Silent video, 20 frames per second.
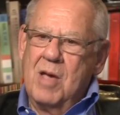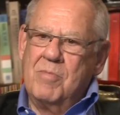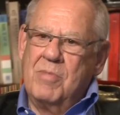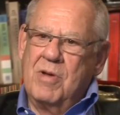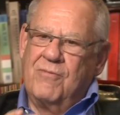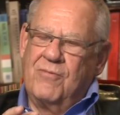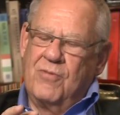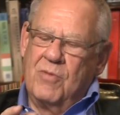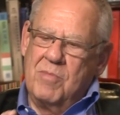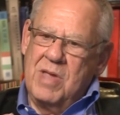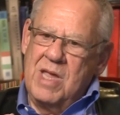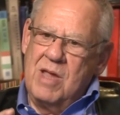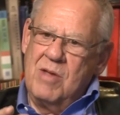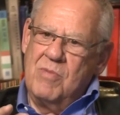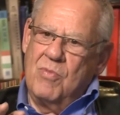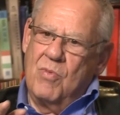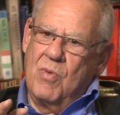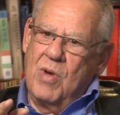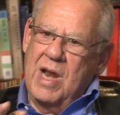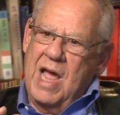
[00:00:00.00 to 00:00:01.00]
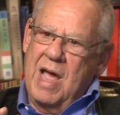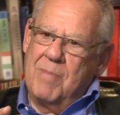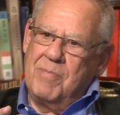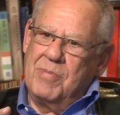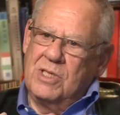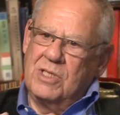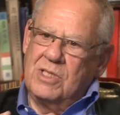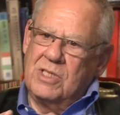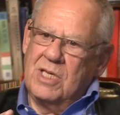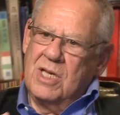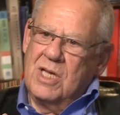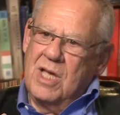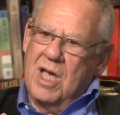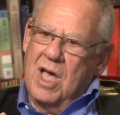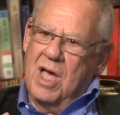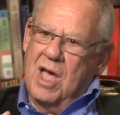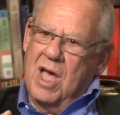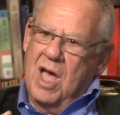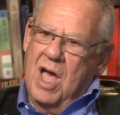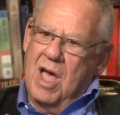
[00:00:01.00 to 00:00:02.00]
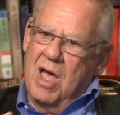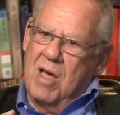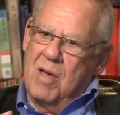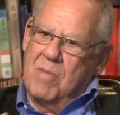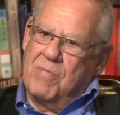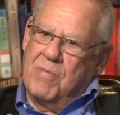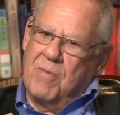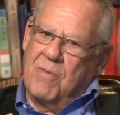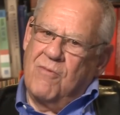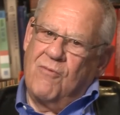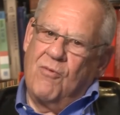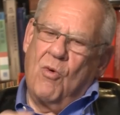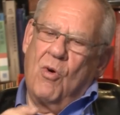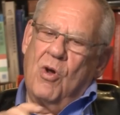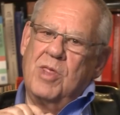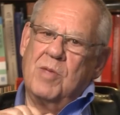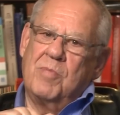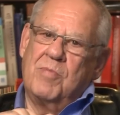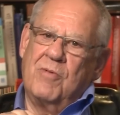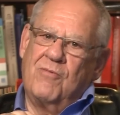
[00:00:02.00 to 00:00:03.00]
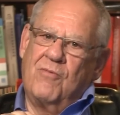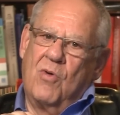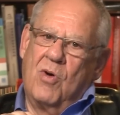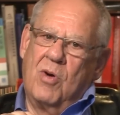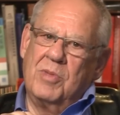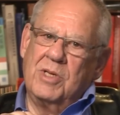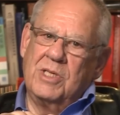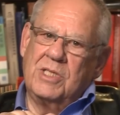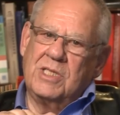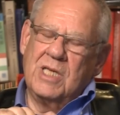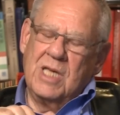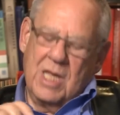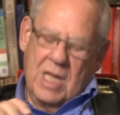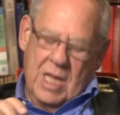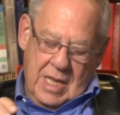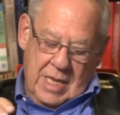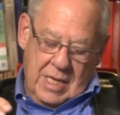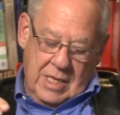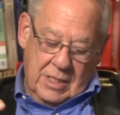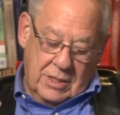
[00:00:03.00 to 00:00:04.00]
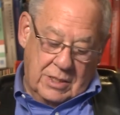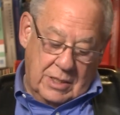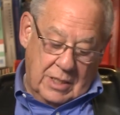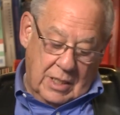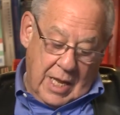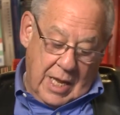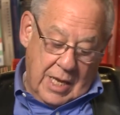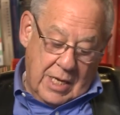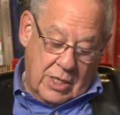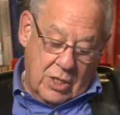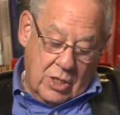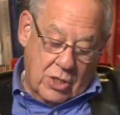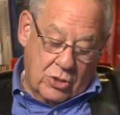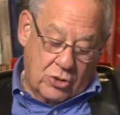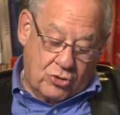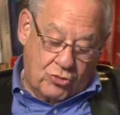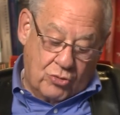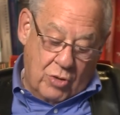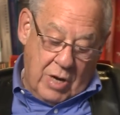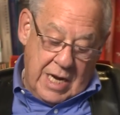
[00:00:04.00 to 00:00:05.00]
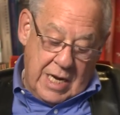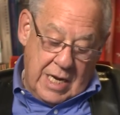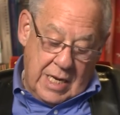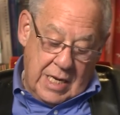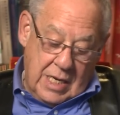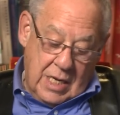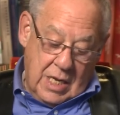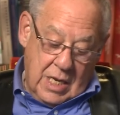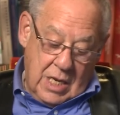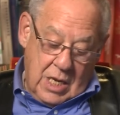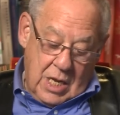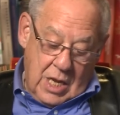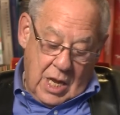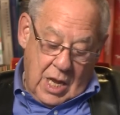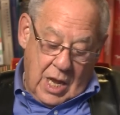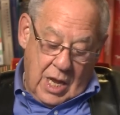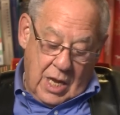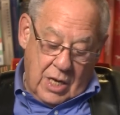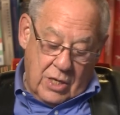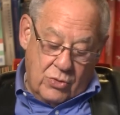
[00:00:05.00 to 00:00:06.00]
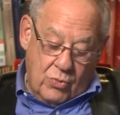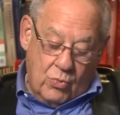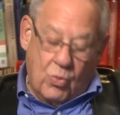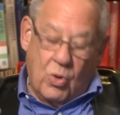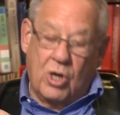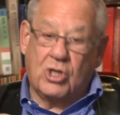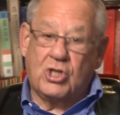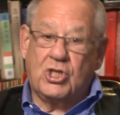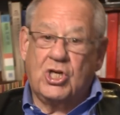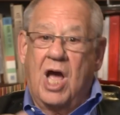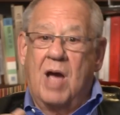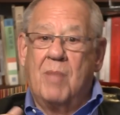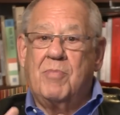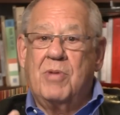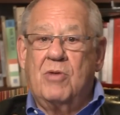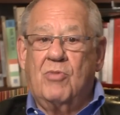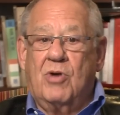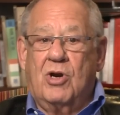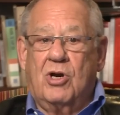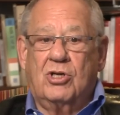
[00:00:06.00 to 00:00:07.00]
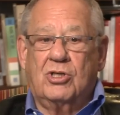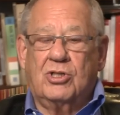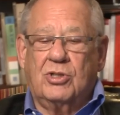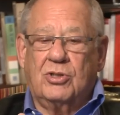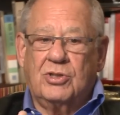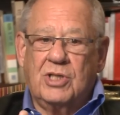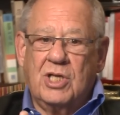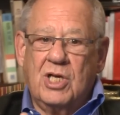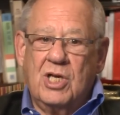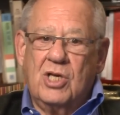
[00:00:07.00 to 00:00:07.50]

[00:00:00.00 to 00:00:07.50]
But for me, what happens uh, uh, before the performance is like training and workshop and rehearsals.